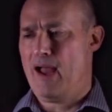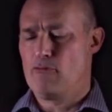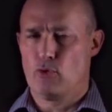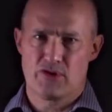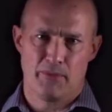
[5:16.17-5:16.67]

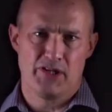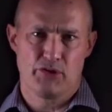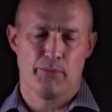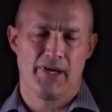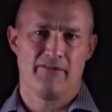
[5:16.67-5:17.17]
our
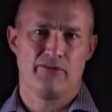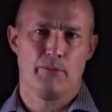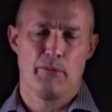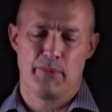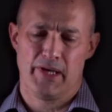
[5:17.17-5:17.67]
automation
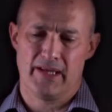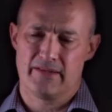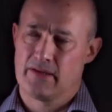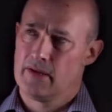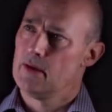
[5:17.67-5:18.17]
platform in place.